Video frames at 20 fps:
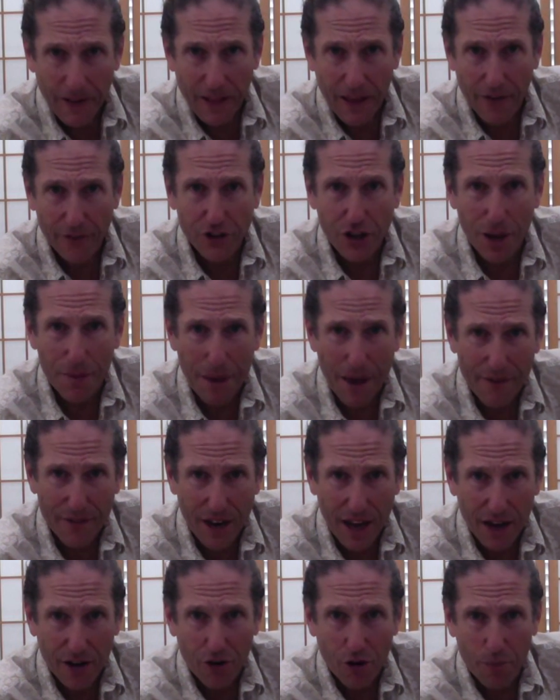every time you have an
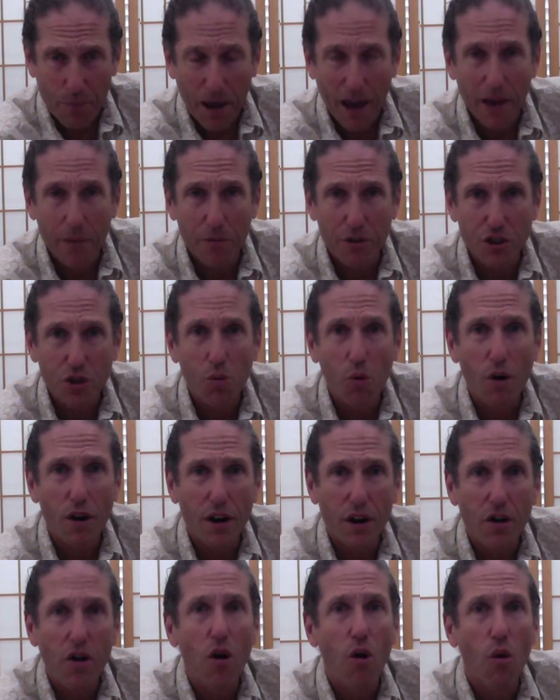ache or a pain, but you want
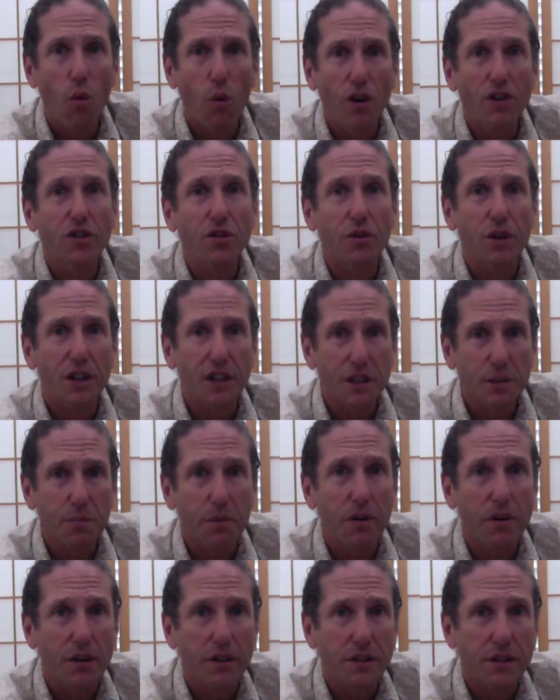to know what you're
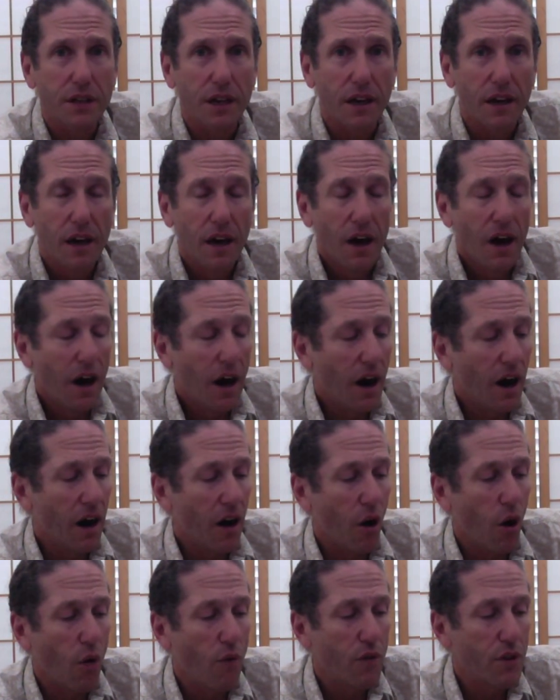experiencing.
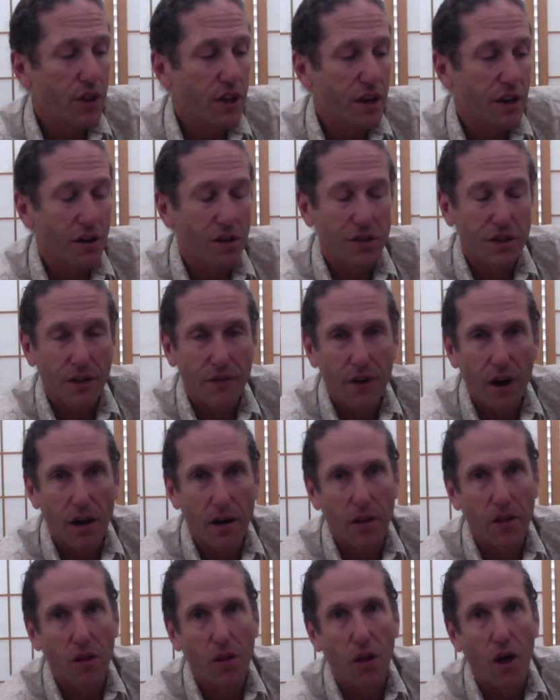Over the years, I've gotten
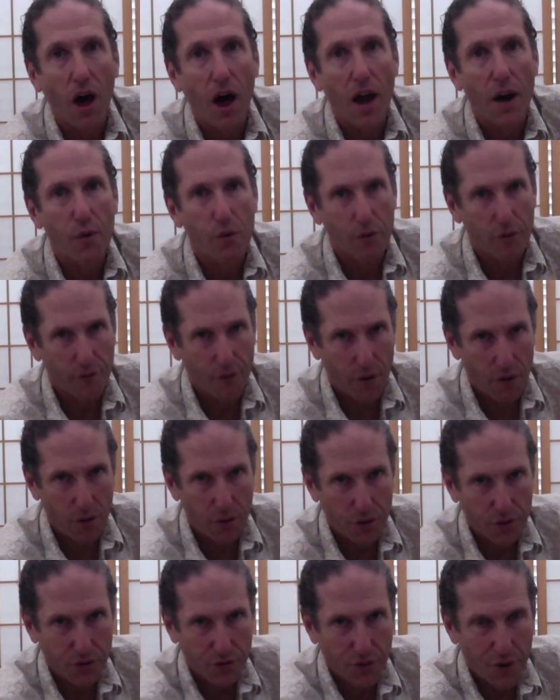a lot of
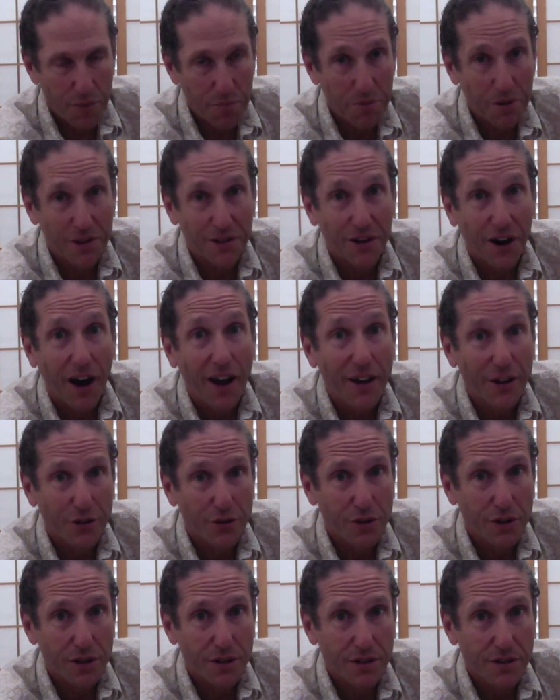referrals from
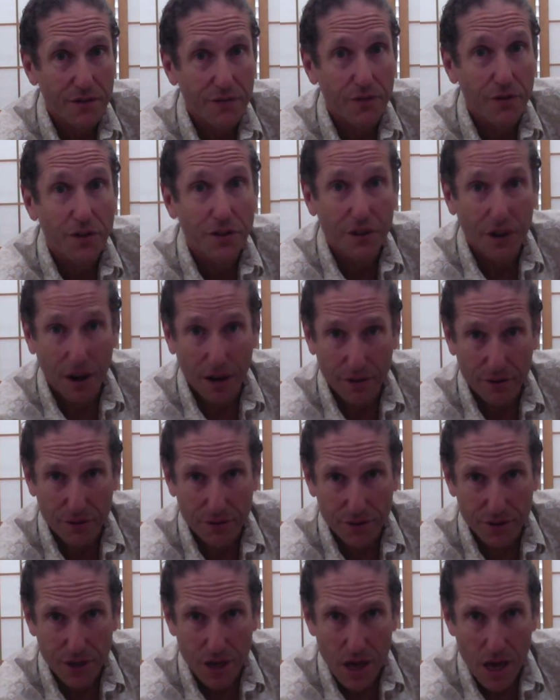podiatrists, foot
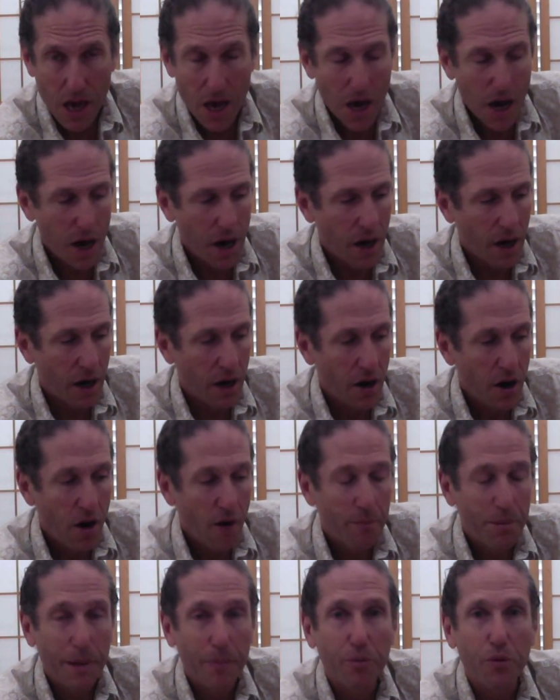doctors.
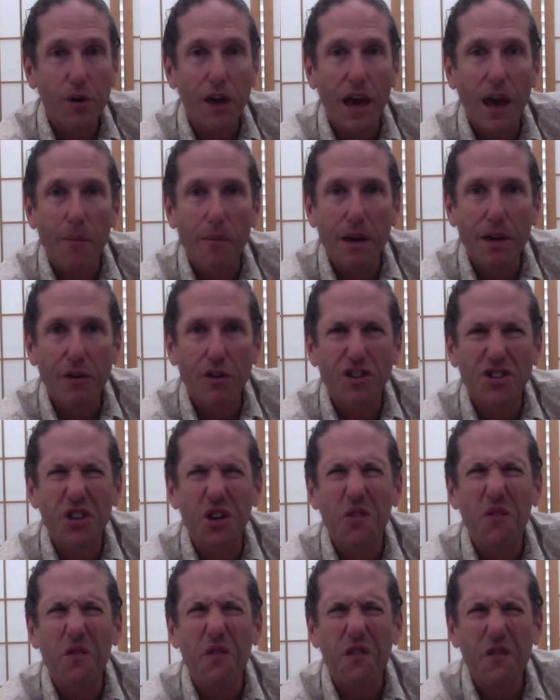People came in because
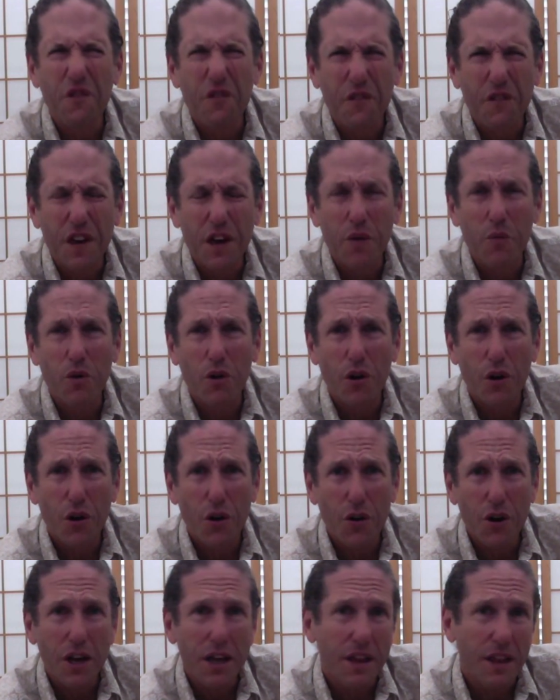their feet were
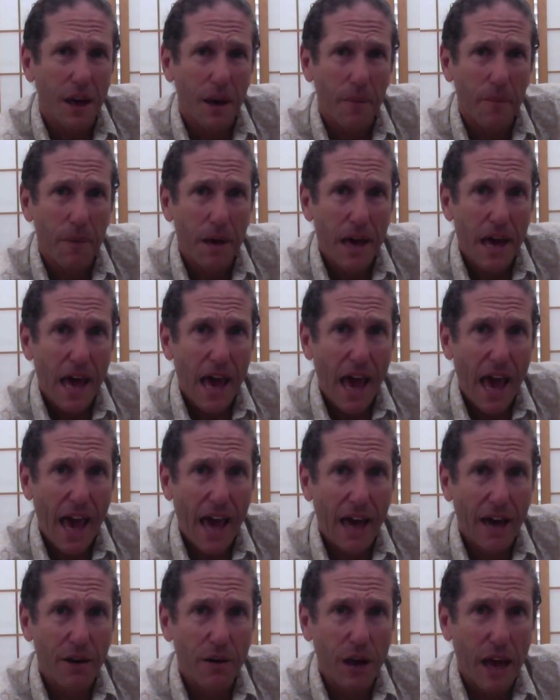hurting them,
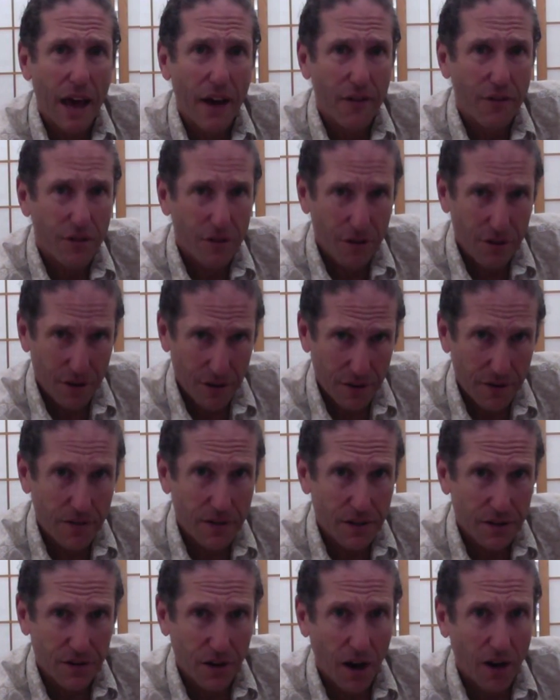and after
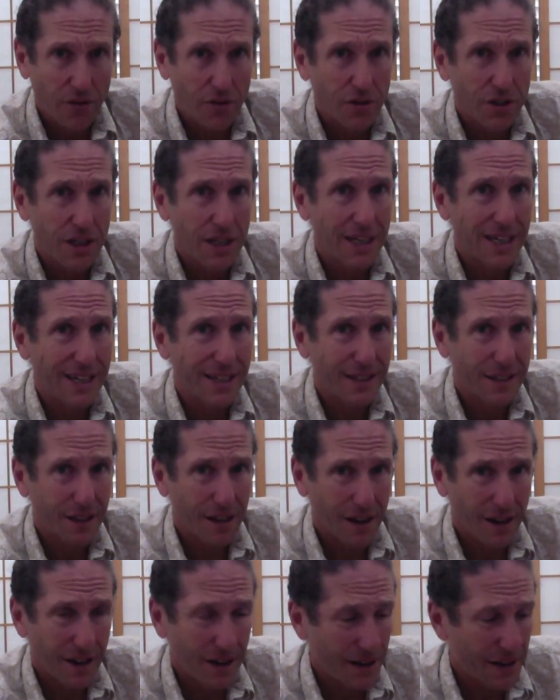the doctor did
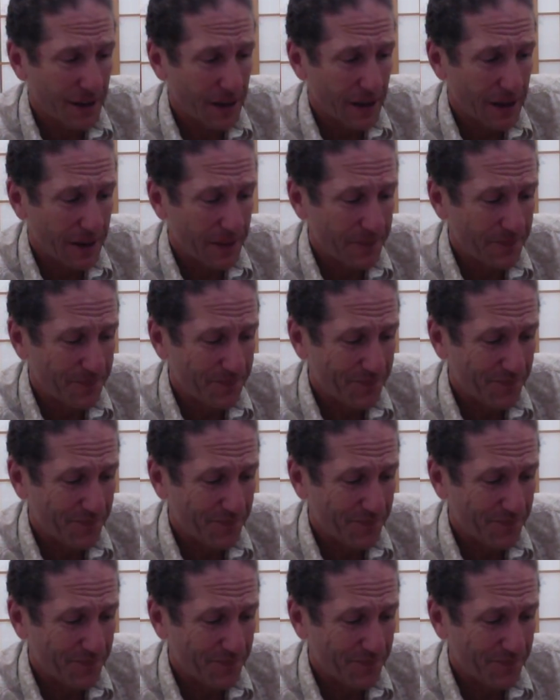an